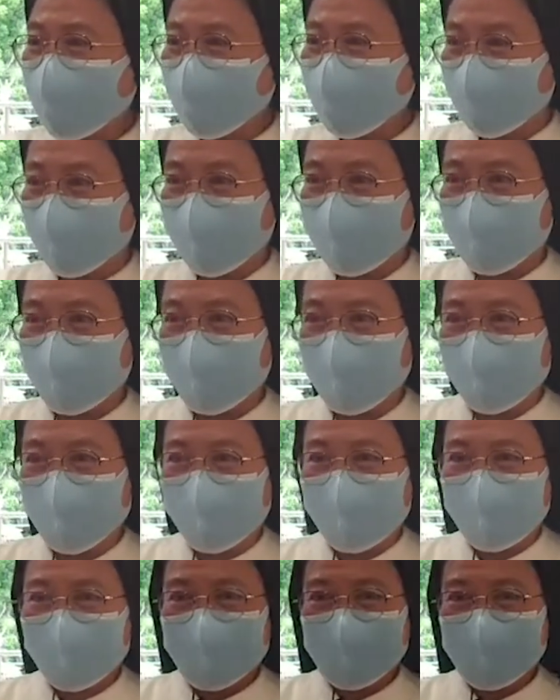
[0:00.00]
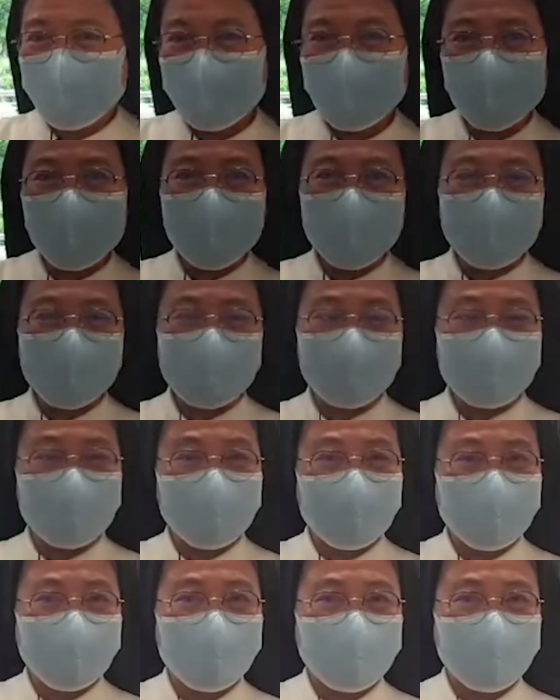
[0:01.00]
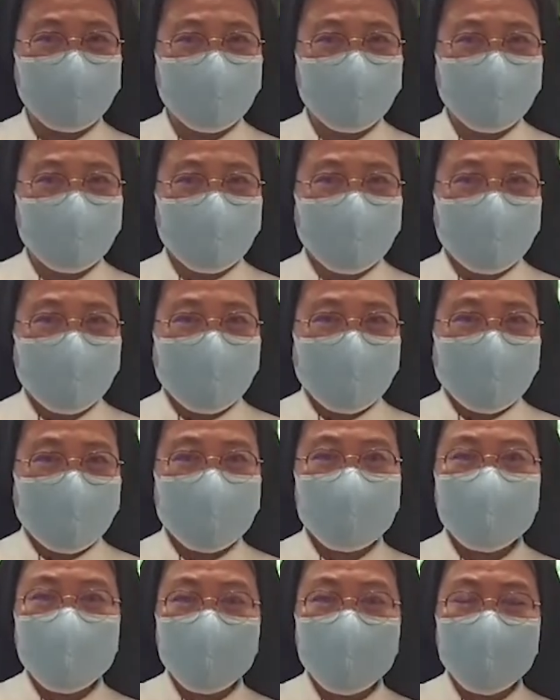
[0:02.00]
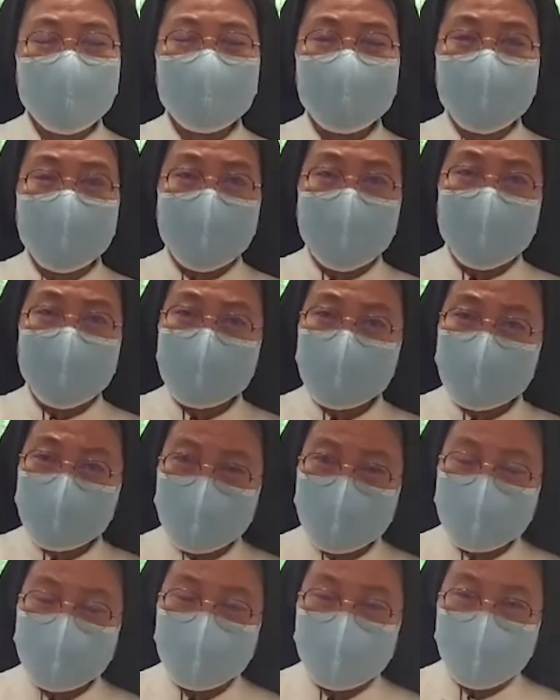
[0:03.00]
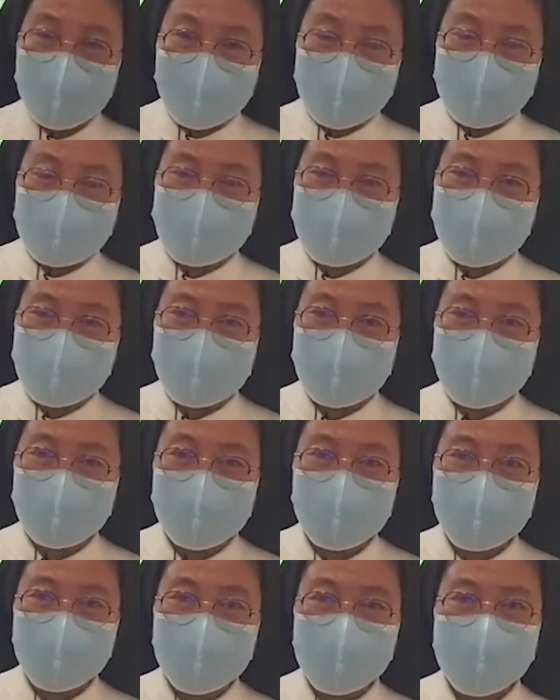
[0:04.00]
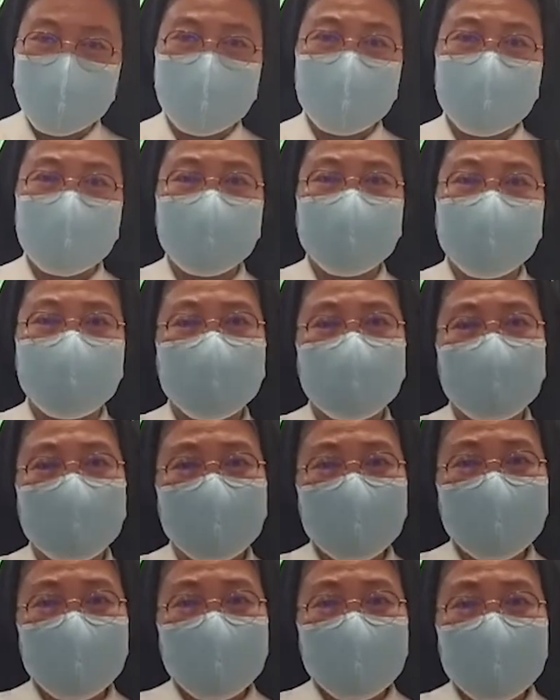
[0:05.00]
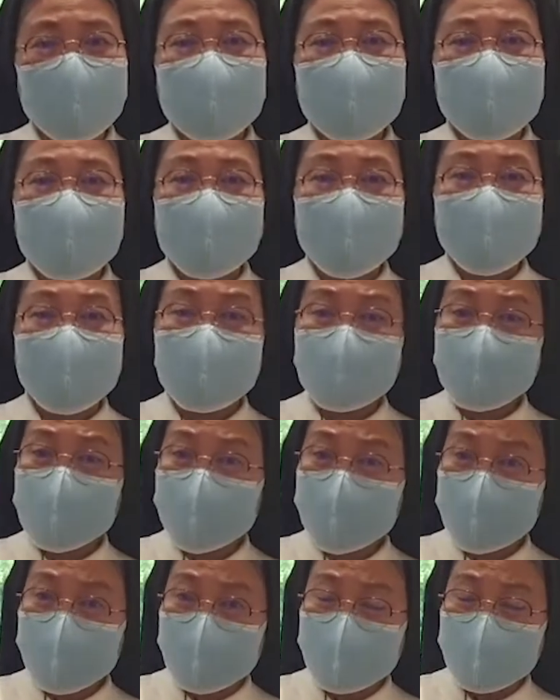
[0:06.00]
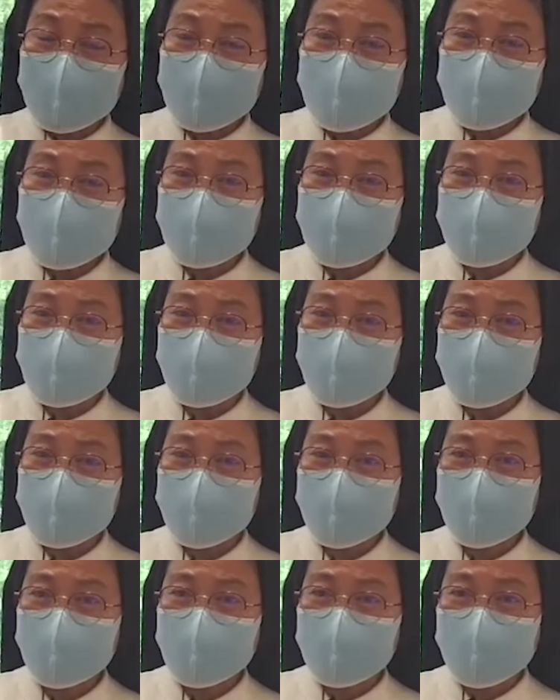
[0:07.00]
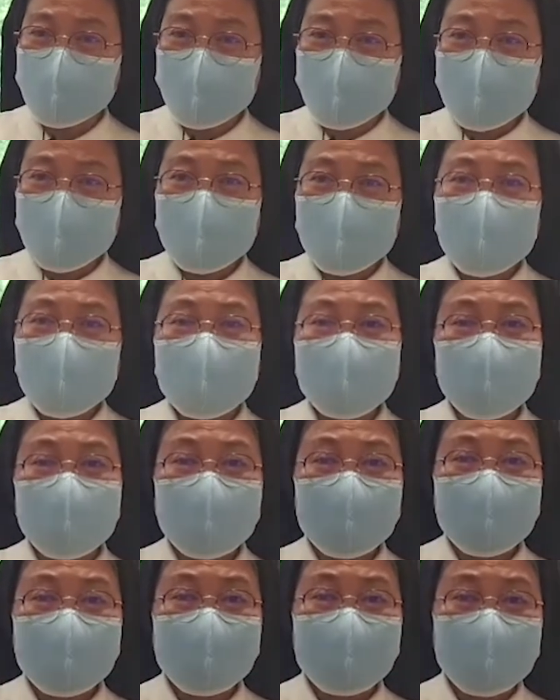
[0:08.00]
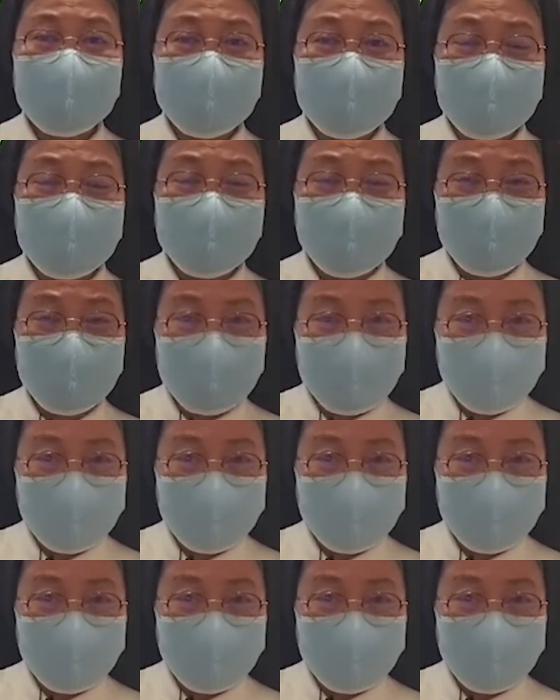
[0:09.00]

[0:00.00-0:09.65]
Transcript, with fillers: Uh, these are like interior, inner, the loob. And we have the active part, which is counsel,